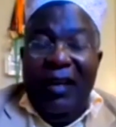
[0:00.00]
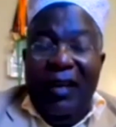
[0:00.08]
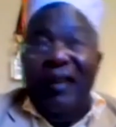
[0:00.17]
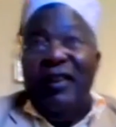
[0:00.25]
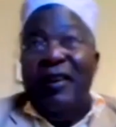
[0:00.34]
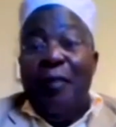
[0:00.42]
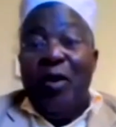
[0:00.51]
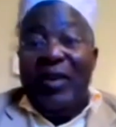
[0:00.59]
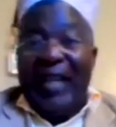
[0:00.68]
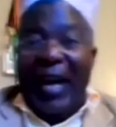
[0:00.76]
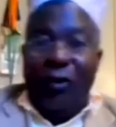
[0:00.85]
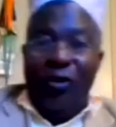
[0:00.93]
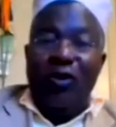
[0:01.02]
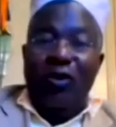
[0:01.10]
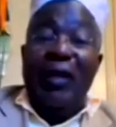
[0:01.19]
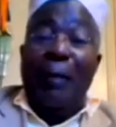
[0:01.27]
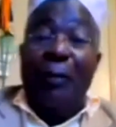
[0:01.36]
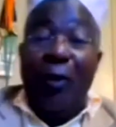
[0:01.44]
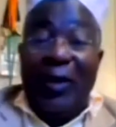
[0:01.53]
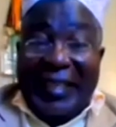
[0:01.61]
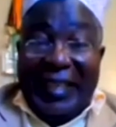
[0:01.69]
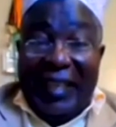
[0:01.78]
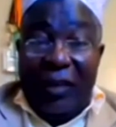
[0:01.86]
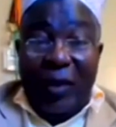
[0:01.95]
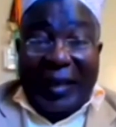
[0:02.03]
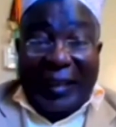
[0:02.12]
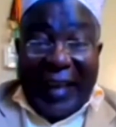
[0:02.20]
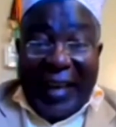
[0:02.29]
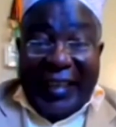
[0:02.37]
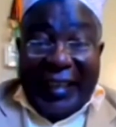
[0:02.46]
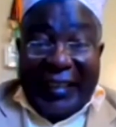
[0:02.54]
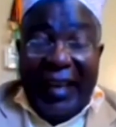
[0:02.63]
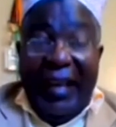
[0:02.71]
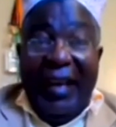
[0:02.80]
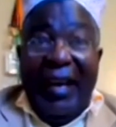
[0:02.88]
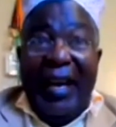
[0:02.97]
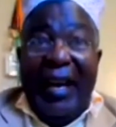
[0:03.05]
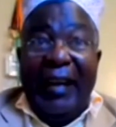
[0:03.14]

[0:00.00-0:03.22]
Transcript: report and also the policy that will guide us okay.